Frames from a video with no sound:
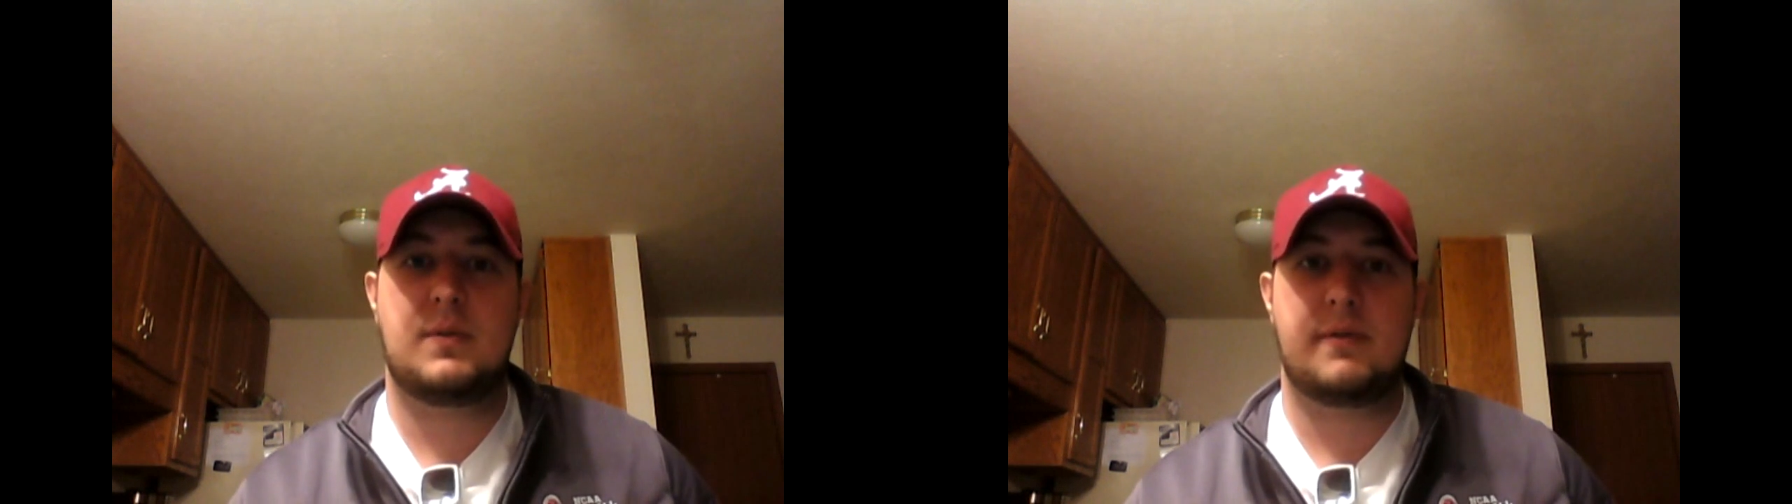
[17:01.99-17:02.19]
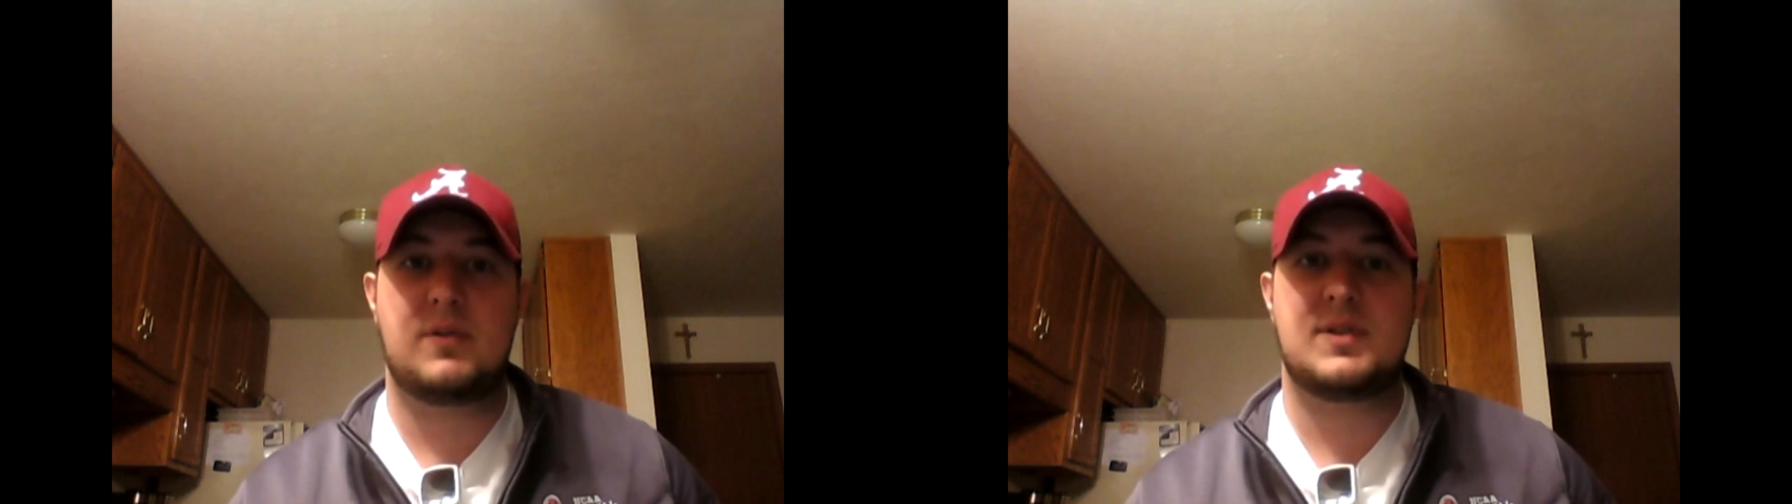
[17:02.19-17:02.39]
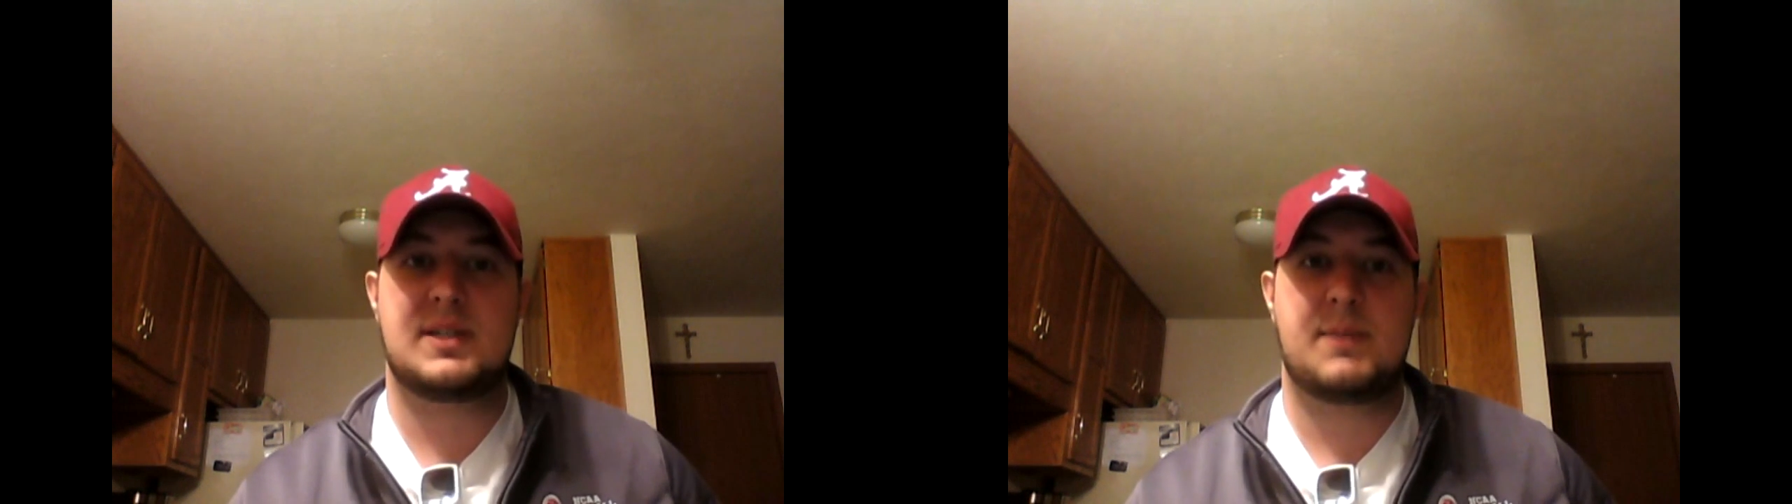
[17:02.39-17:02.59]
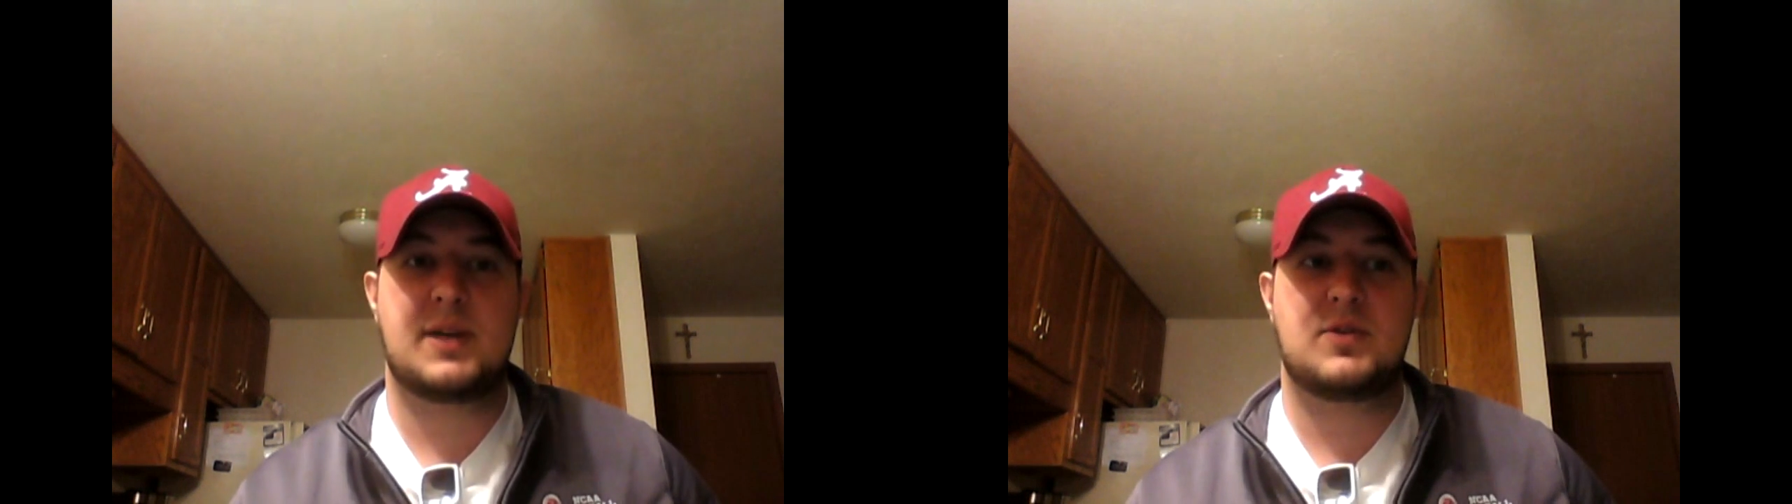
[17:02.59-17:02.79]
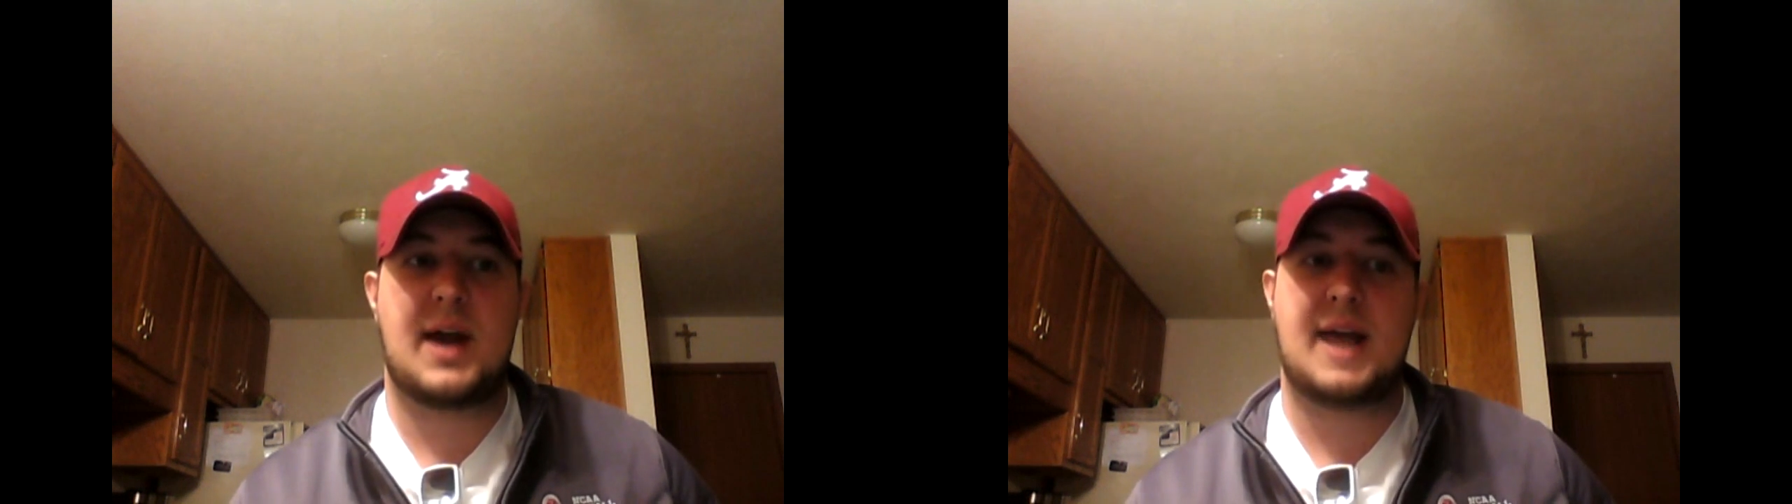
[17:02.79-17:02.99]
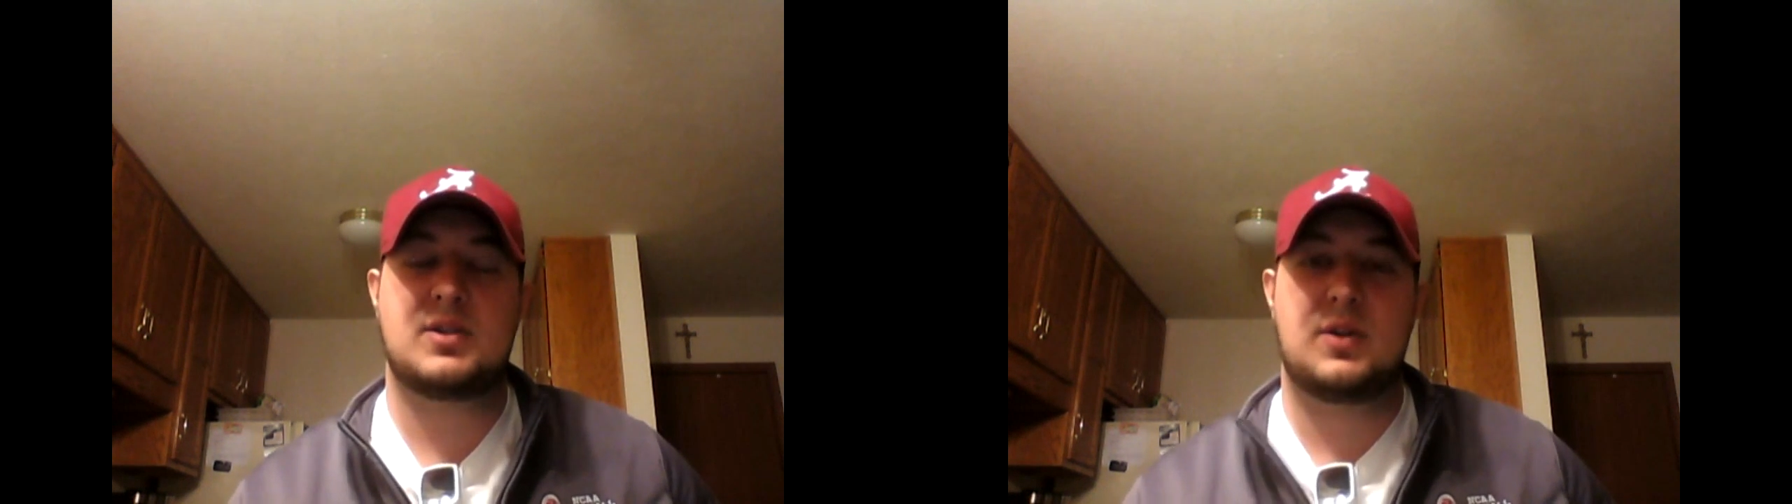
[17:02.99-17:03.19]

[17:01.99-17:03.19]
If you suspect drags,